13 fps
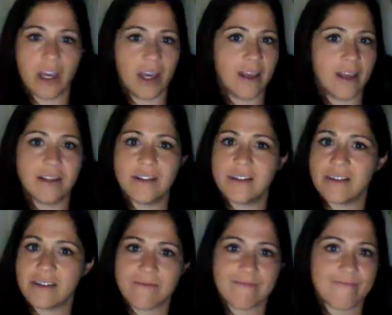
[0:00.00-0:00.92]

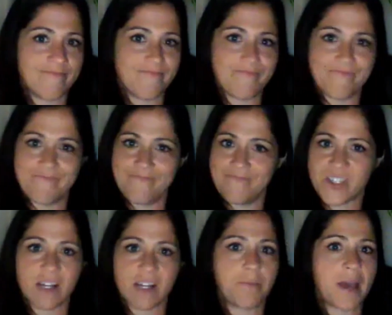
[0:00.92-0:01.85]
and
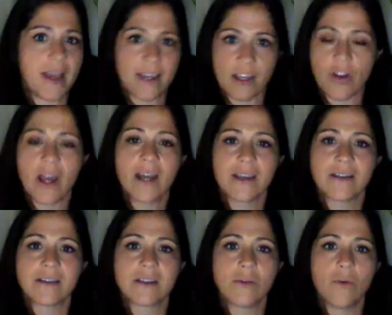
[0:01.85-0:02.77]
instead of banging your head
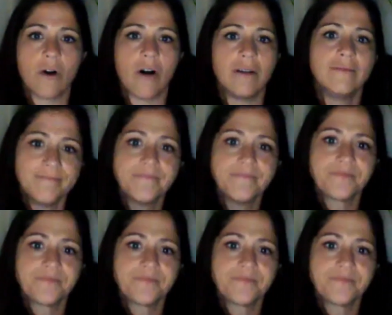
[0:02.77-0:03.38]
against the wall.